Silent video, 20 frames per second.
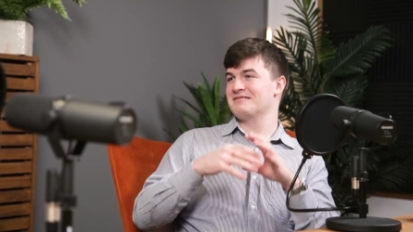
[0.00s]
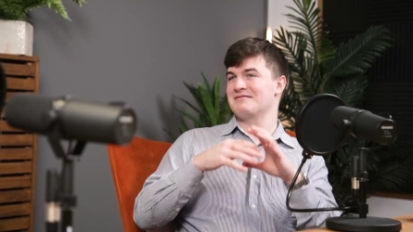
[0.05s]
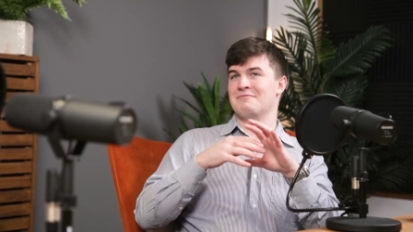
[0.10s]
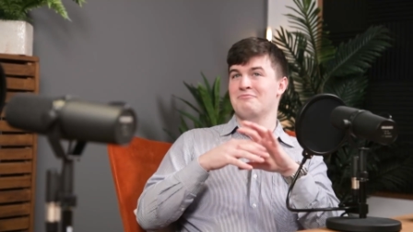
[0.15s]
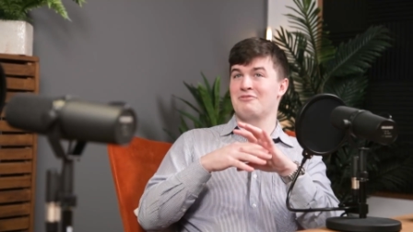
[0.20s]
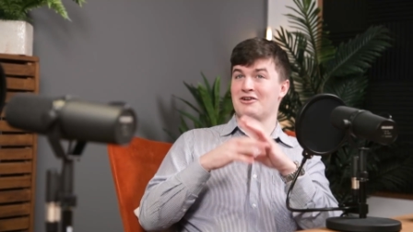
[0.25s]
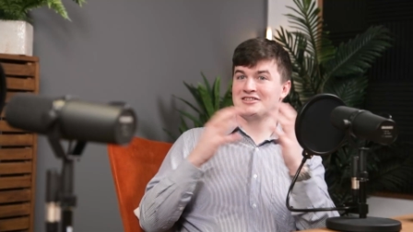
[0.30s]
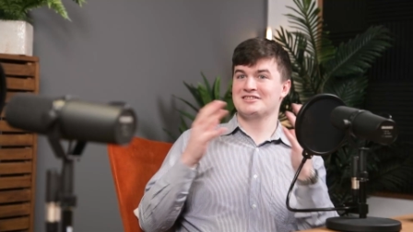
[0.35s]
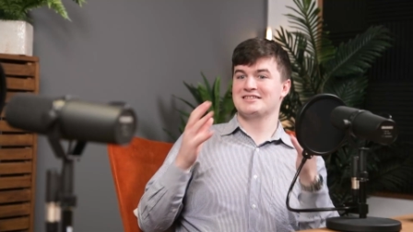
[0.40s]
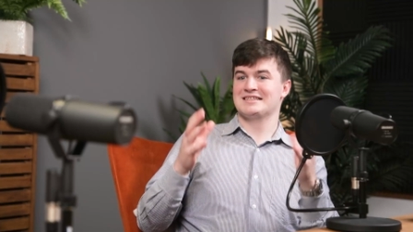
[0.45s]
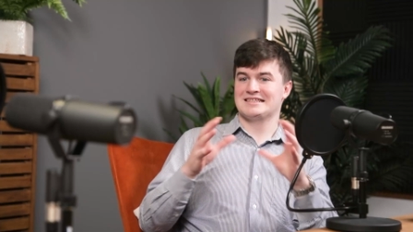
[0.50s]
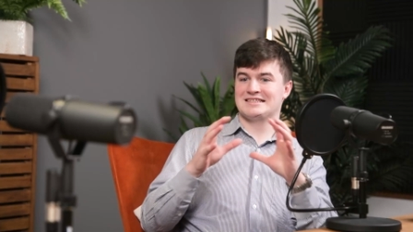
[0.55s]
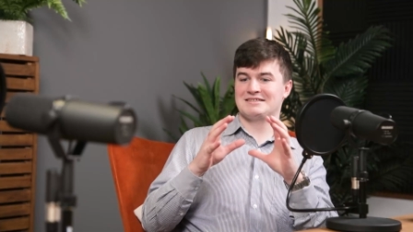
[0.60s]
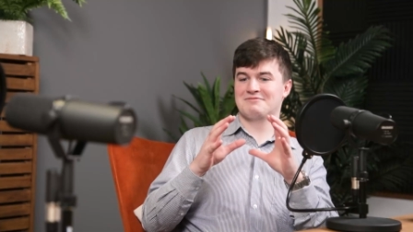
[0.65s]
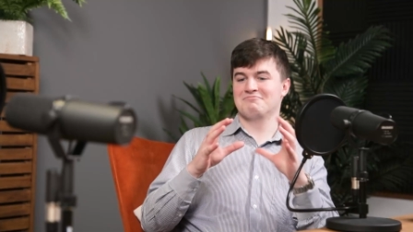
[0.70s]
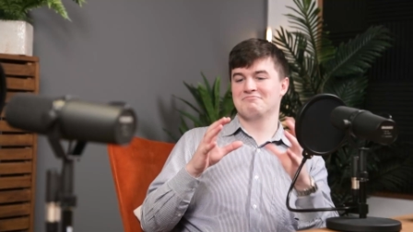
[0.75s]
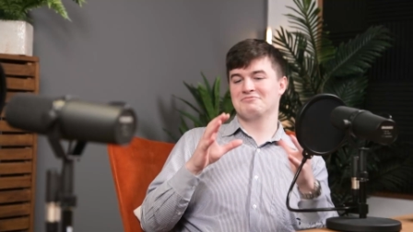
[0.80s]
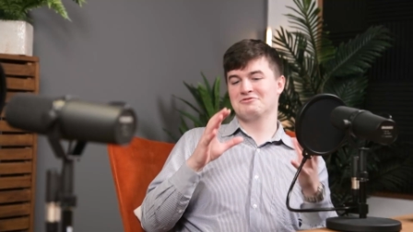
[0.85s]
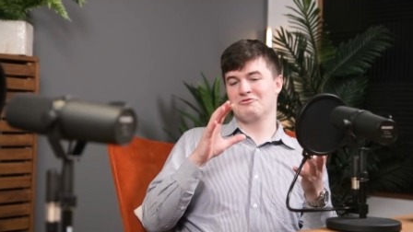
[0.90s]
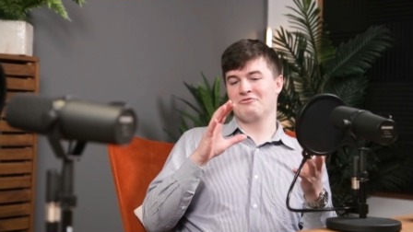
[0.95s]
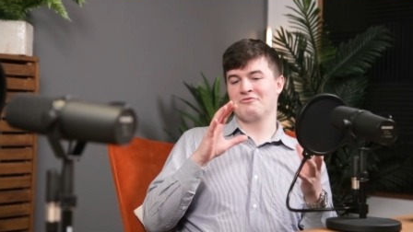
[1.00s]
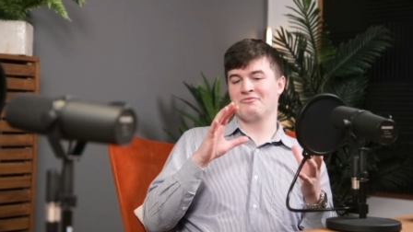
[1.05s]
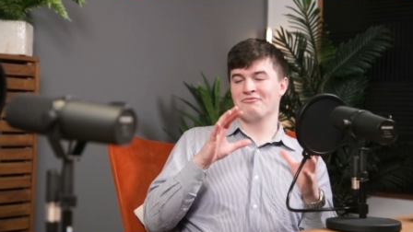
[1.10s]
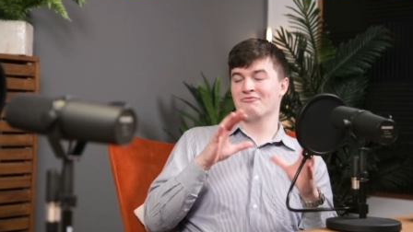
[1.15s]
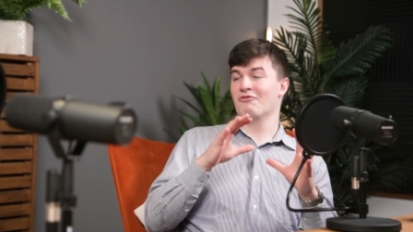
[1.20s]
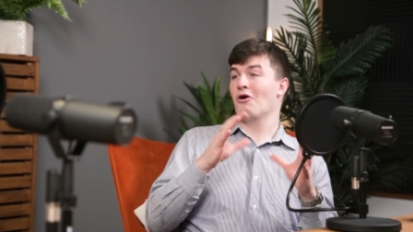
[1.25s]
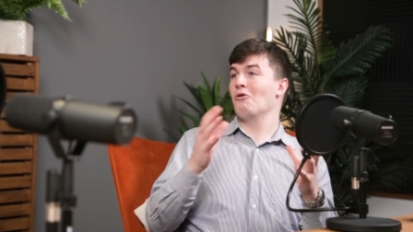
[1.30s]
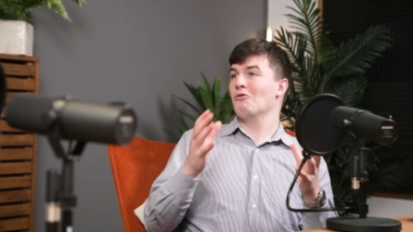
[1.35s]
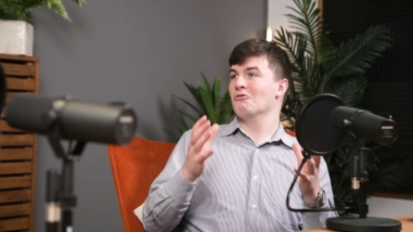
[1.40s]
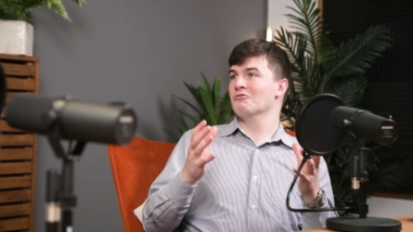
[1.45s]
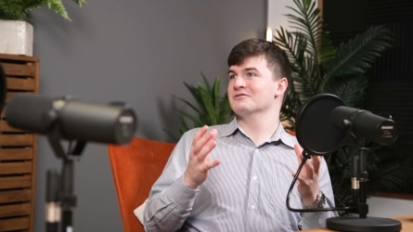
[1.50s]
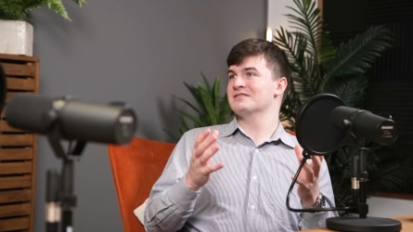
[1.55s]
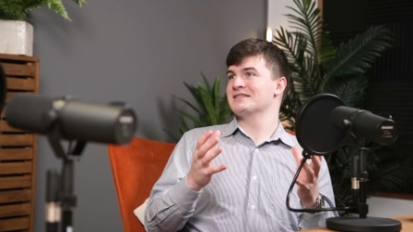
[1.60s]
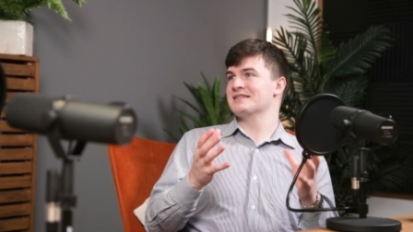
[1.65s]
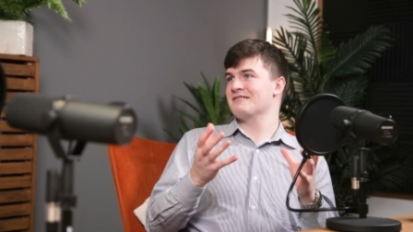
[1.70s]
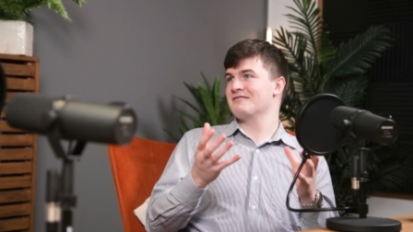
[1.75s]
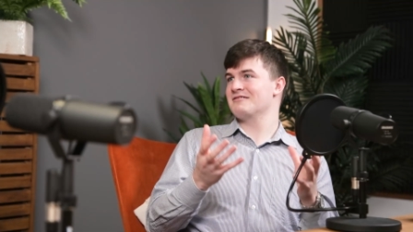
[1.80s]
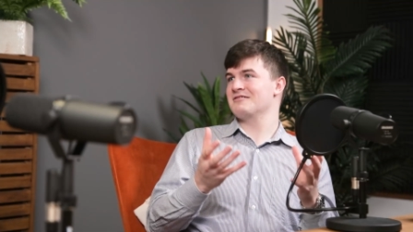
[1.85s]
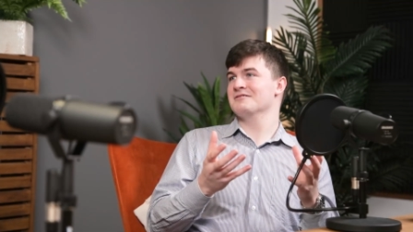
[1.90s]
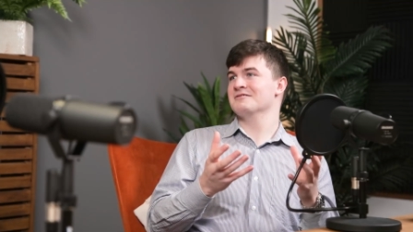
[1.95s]
apprentice sort of roles in
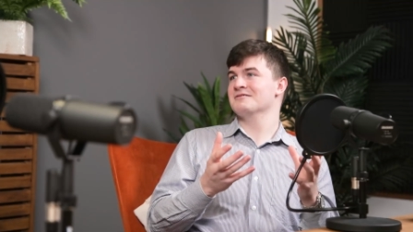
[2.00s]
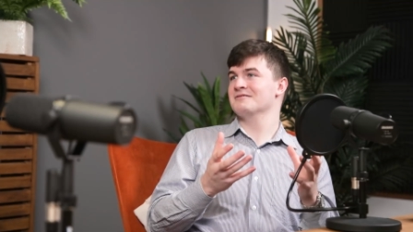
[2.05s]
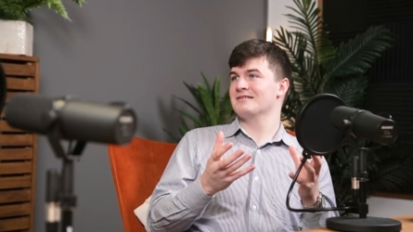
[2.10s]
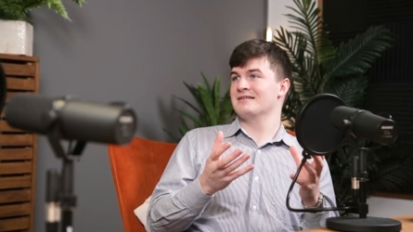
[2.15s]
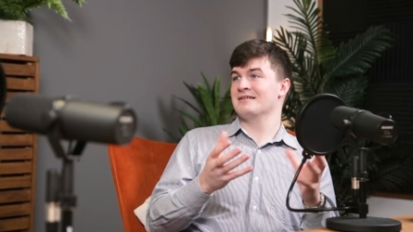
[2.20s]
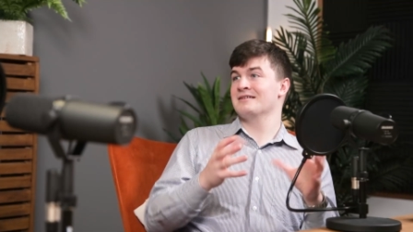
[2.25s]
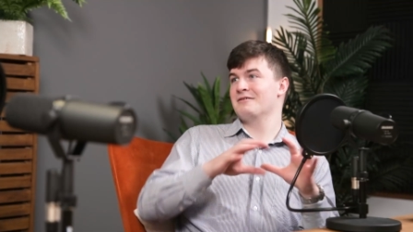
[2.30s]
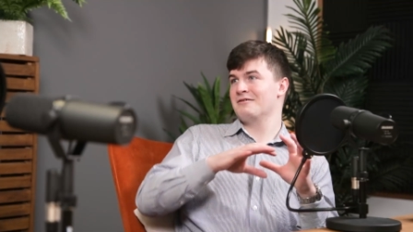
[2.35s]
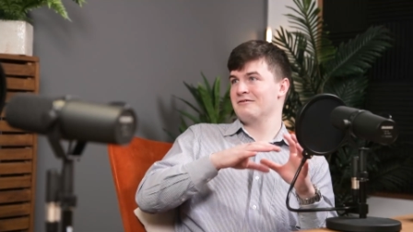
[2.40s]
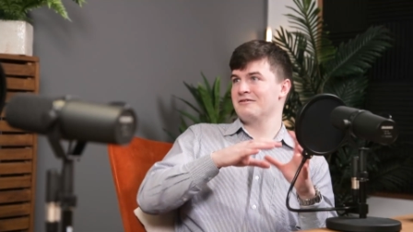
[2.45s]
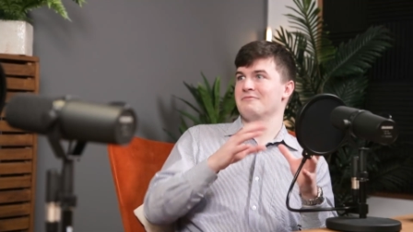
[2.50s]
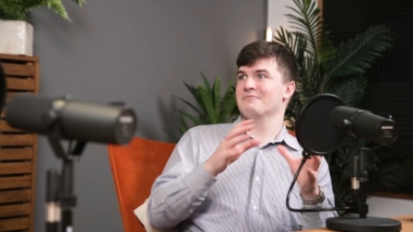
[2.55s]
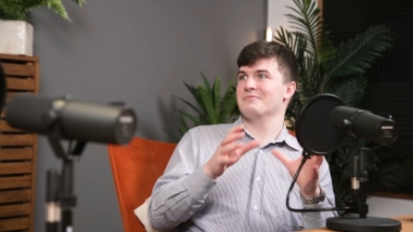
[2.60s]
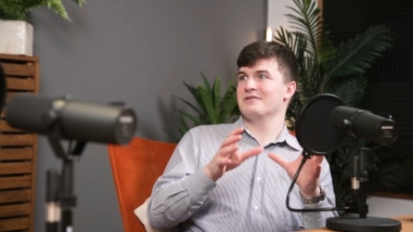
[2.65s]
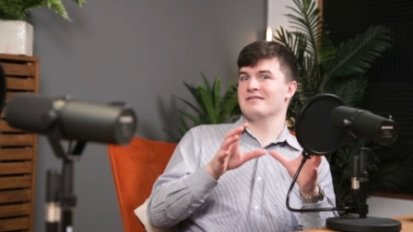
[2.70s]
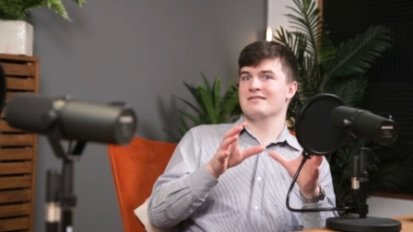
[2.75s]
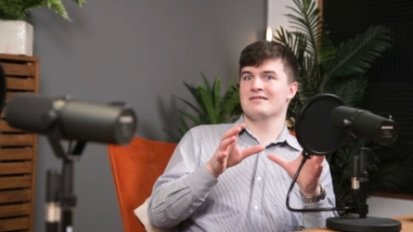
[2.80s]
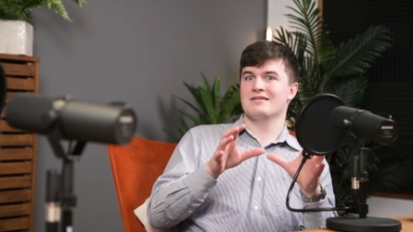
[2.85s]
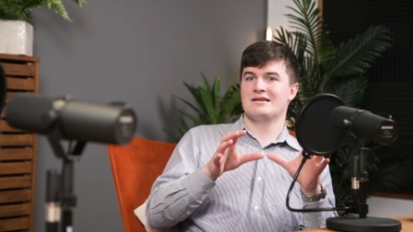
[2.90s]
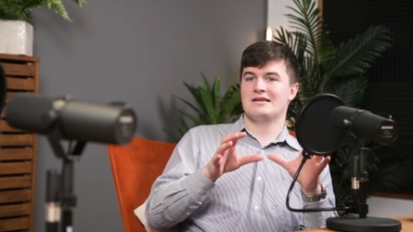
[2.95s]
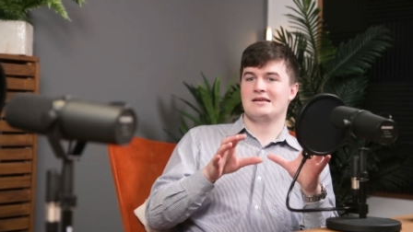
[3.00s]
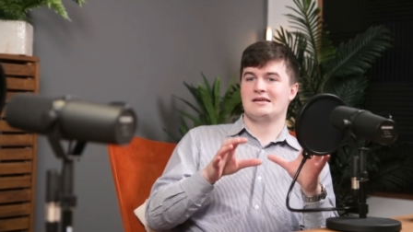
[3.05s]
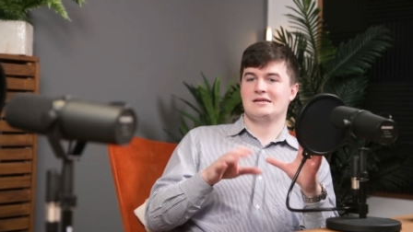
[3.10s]
our company that